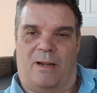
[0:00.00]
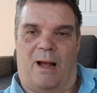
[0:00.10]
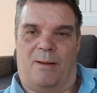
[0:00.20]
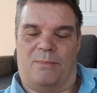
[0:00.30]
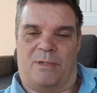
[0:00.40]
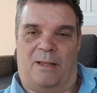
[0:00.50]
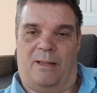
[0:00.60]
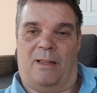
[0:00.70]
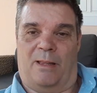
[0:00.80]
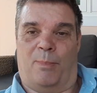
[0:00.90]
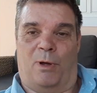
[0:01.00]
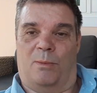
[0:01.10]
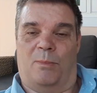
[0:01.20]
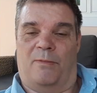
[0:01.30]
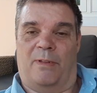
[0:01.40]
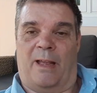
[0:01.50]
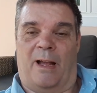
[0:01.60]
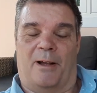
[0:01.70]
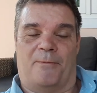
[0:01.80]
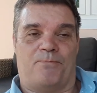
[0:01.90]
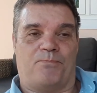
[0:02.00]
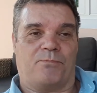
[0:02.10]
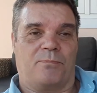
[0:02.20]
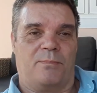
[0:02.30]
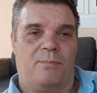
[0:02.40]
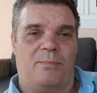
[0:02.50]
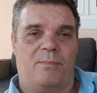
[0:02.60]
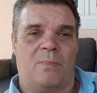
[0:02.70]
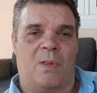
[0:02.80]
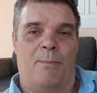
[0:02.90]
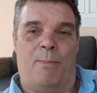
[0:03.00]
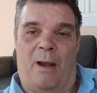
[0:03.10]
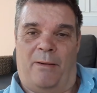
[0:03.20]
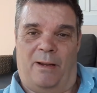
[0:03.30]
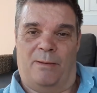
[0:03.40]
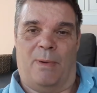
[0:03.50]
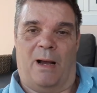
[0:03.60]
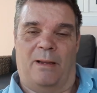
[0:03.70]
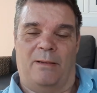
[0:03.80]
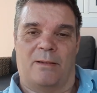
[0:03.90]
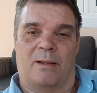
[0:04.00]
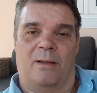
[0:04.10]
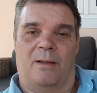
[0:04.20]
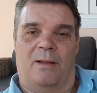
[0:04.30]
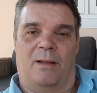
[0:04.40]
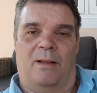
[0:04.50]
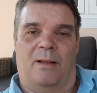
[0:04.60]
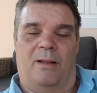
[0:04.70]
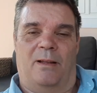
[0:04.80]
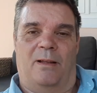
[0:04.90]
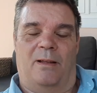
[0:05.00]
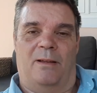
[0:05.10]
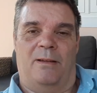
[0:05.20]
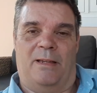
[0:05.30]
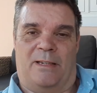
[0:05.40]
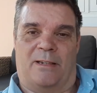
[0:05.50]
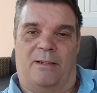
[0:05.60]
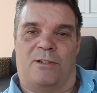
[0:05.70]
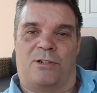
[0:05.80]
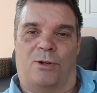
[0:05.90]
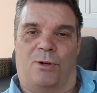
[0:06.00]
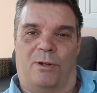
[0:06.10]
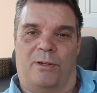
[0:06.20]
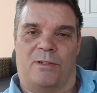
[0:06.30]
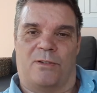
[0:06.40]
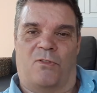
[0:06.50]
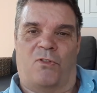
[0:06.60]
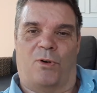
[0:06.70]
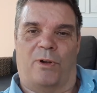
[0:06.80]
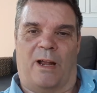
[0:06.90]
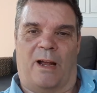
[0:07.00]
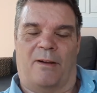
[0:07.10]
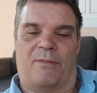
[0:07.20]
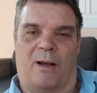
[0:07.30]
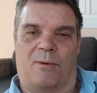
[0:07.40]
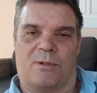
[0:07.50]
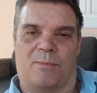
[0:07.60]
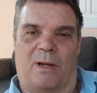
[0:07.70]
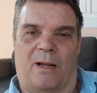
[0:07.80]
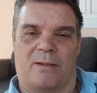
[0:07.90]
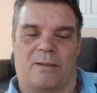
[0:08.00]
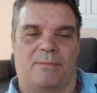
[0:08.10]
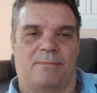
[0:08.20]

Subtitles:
arms at the bottom of the car. Bearing in mind, Nissan has told us 4,500 baht.